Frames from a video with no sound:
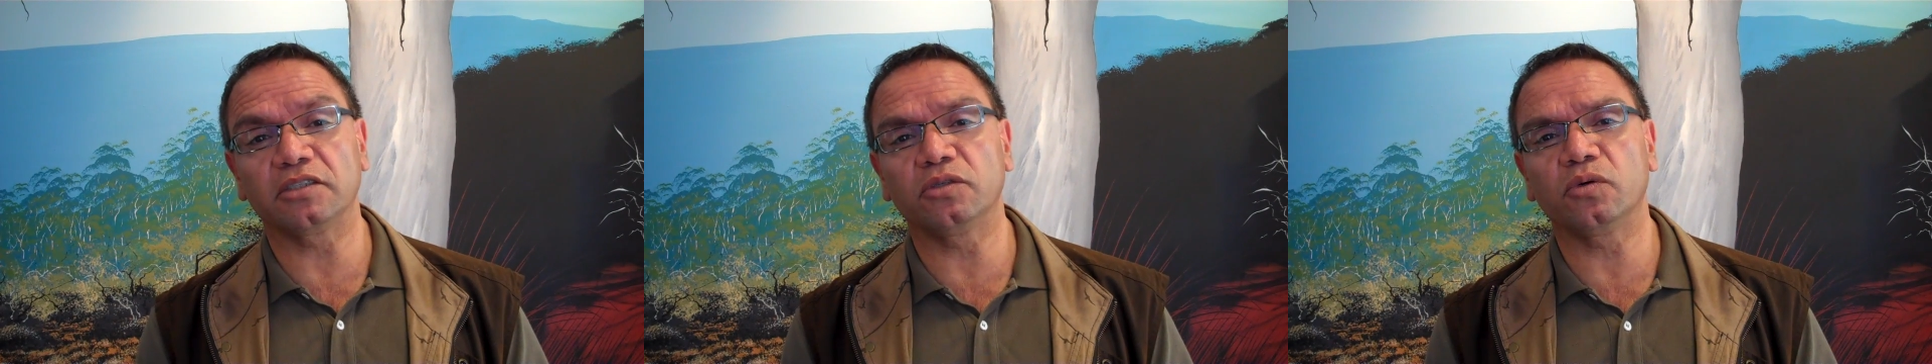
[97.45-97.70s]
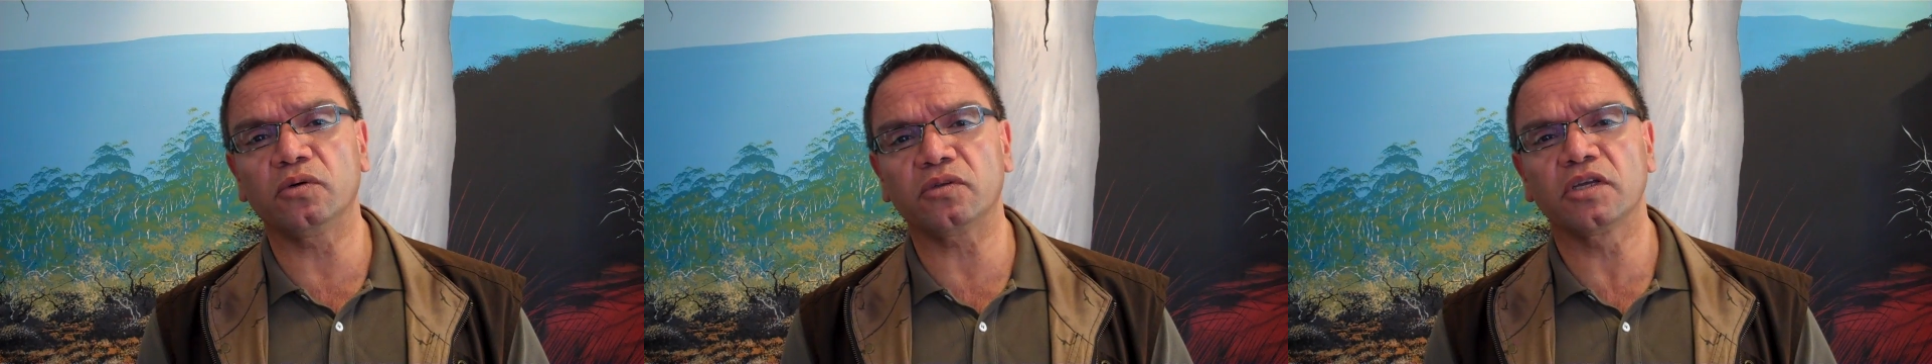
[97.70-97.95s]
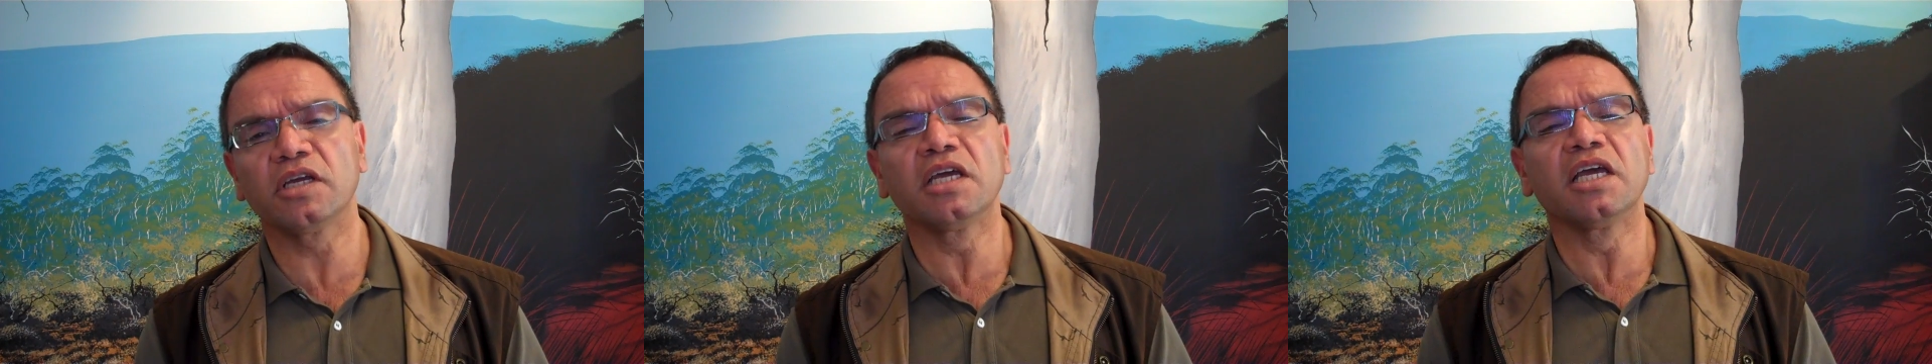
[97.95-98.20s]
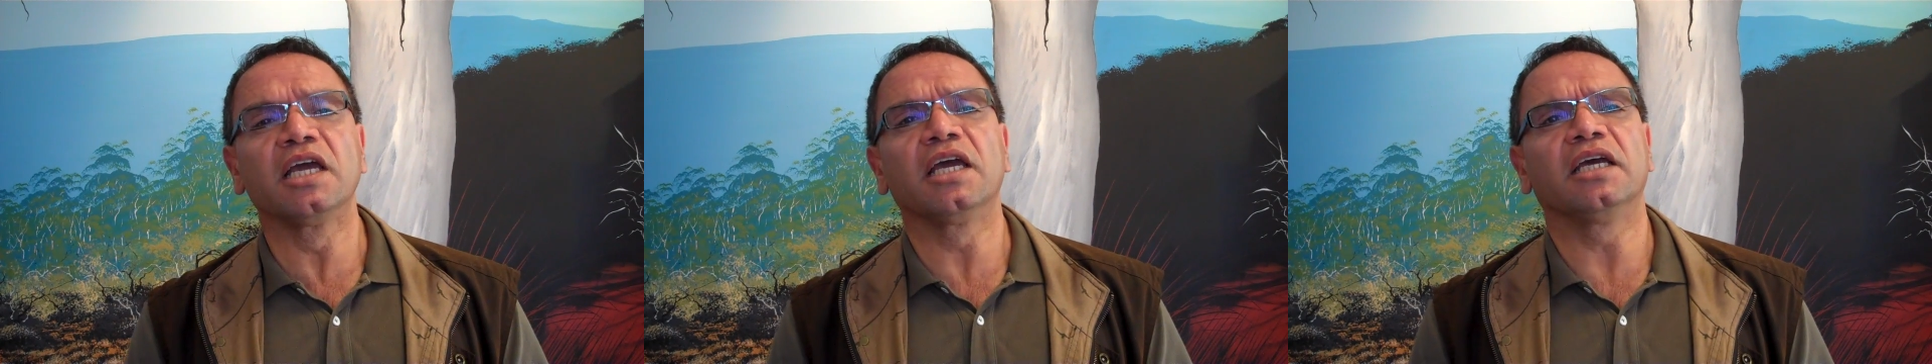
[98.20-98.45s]

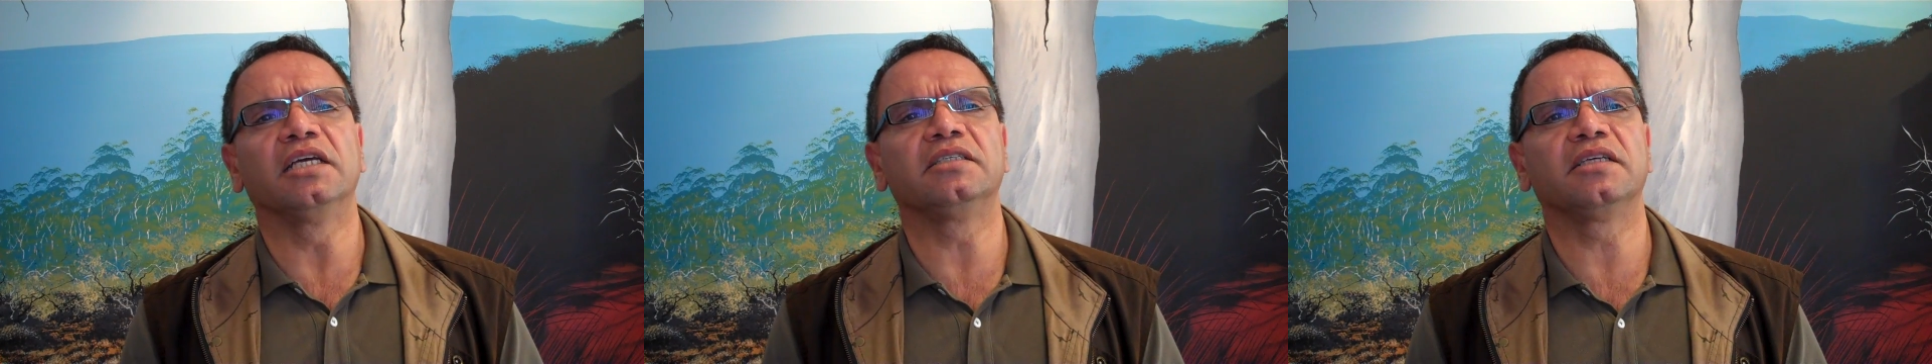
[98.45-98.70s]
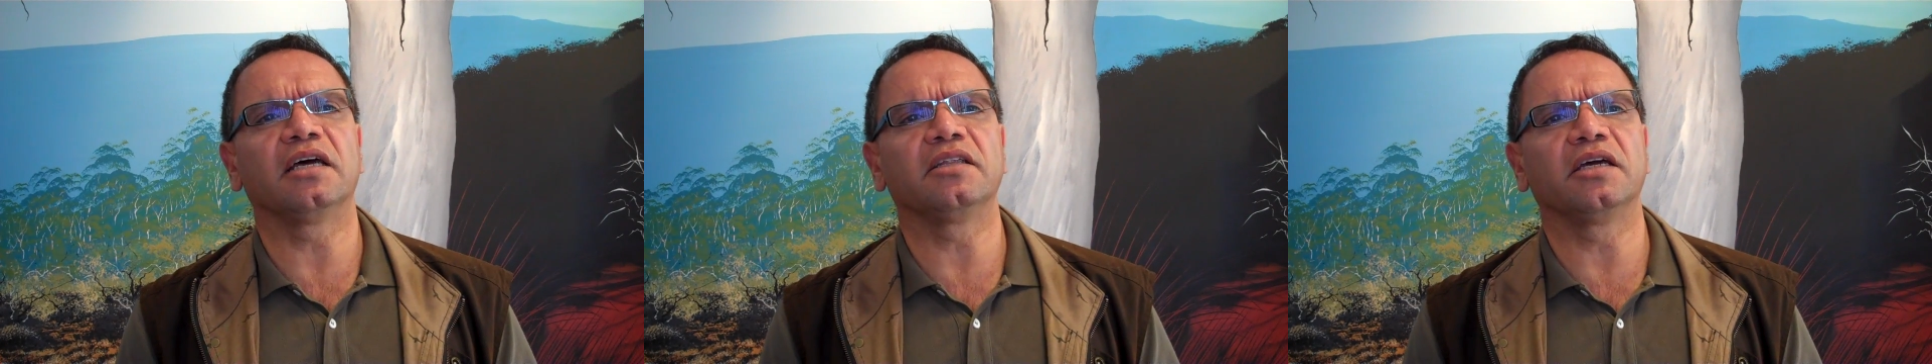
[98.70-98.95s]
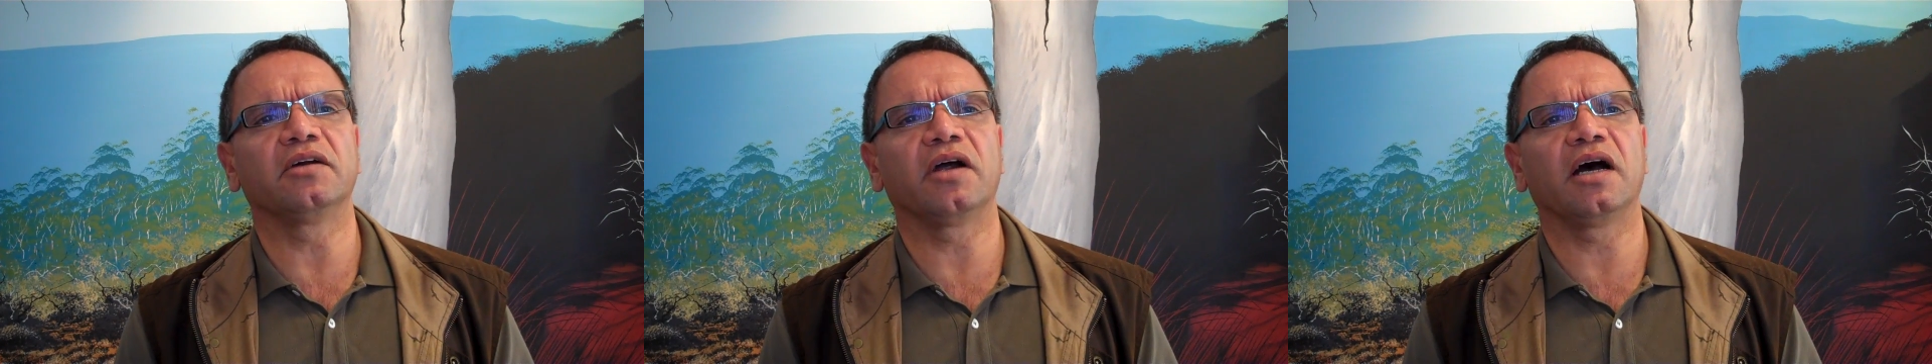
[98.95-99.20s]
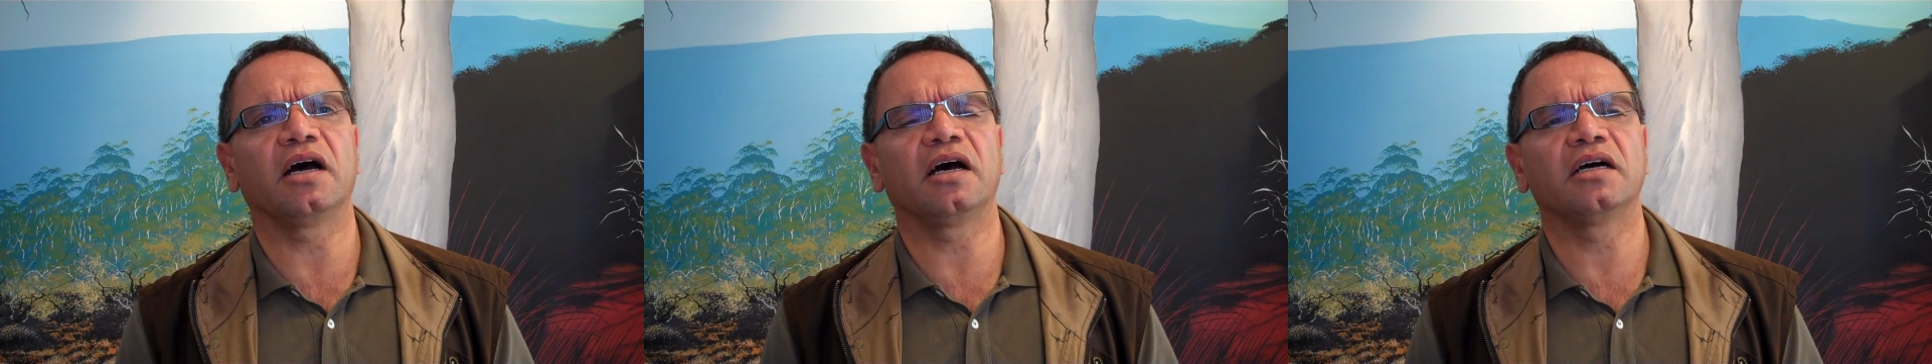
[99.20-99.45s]
north, is that there
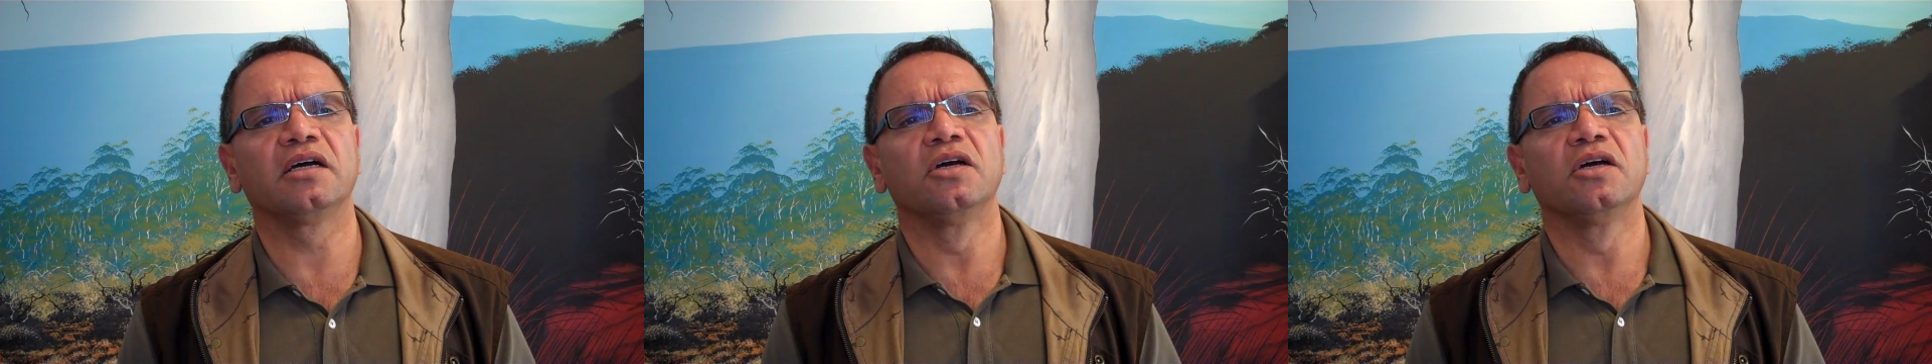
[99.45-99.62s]
are